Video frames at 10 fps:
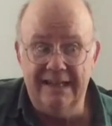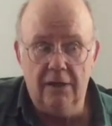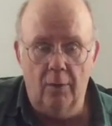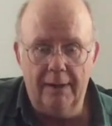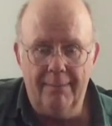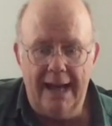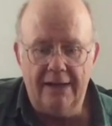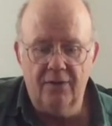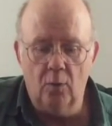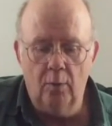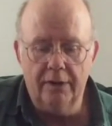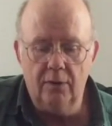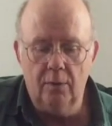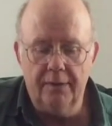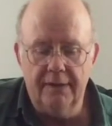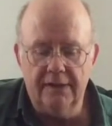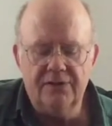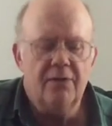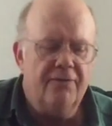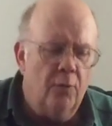going back to the 1 chord there.
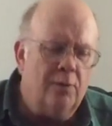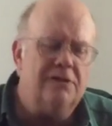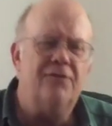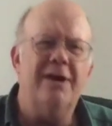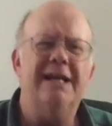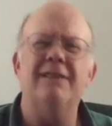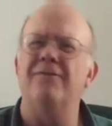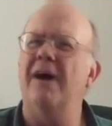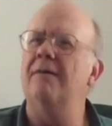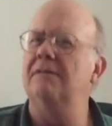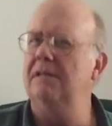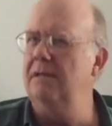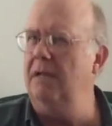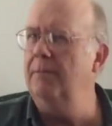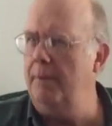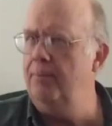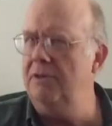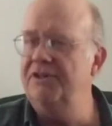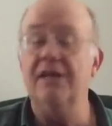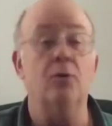So the 4 is friendly, the 5 is a little bit
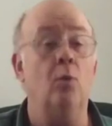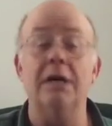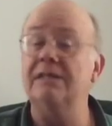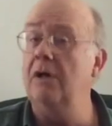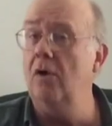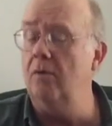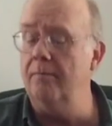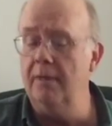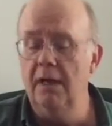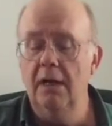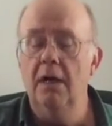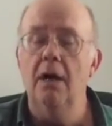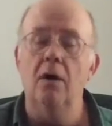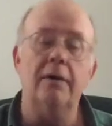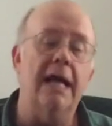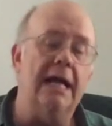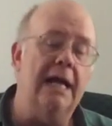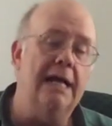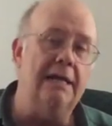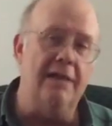pushy, and the 1 is home. Okay,
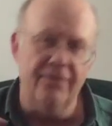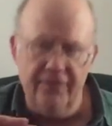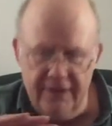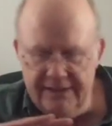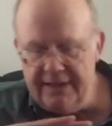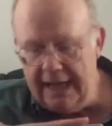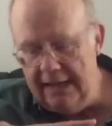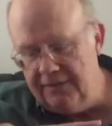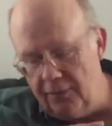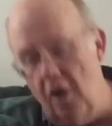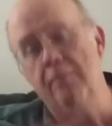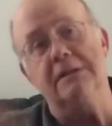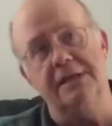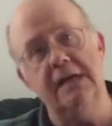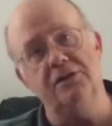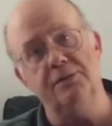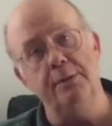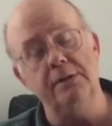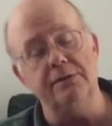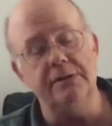and this counts for all music, not just
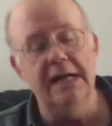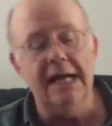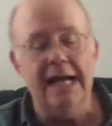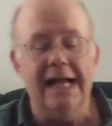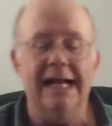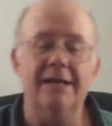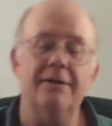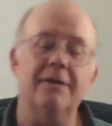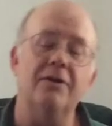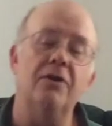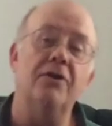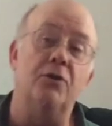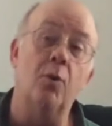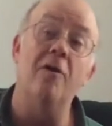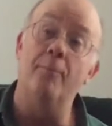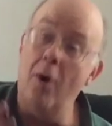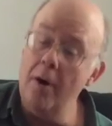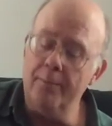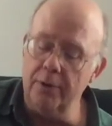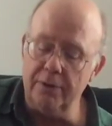blues. In the
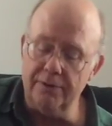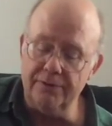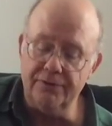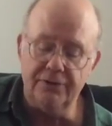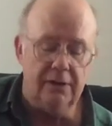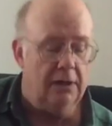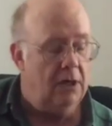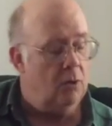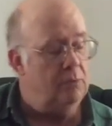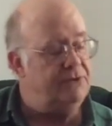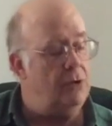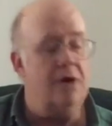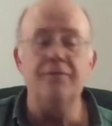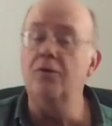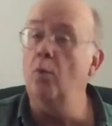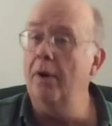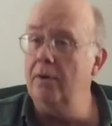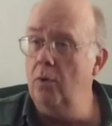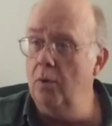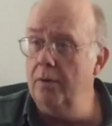12-bar blues, we'll start off with the
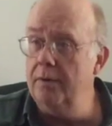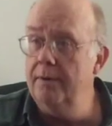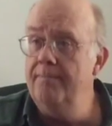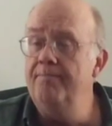1 chord,